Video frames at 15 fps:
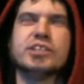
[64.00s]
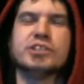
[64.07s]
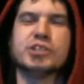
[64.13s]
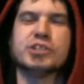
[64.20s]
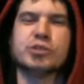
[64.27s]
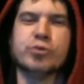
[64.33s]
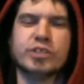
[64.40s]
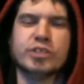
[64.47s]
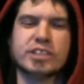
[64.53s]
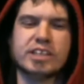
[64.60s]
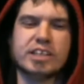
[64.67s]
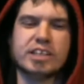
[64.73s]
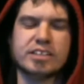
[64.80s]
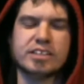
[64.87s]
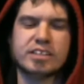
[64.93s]
issue was
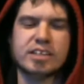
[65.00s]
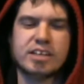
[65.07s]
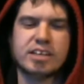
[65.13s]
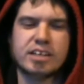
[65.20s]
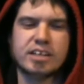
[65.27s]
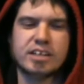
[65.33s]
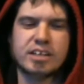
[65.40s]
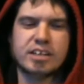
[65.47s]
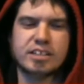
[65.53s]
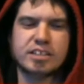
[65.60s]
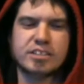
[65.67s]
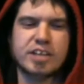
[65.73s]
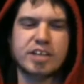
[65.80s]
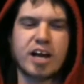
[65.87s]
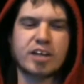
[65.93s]
that
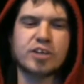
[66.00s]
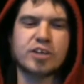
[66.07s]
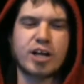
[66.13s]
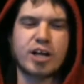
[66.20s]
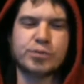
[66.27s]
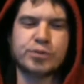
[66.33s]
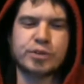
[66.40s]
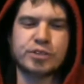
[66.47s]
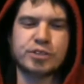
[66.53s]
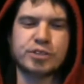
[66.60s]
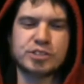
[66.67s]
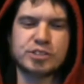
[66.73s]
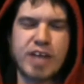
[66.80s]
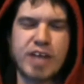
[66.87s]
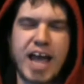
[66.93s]
Dr.
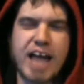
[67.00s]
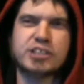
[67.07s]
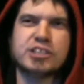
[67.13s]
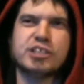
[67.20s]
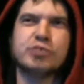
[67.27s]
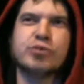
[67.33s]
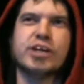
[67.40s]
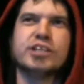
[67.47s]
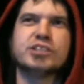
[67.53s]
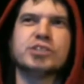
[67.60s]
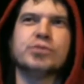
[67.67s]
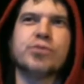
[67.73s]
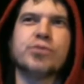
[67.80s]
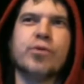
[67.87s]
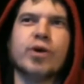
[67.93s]
Octopus actually reached
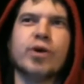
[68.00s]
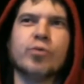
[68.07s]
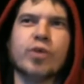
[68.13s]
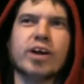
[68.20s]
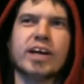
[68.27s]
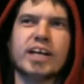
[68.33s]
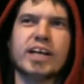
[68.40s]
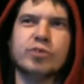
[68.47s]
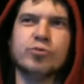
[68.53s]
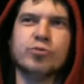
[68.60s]
the point where he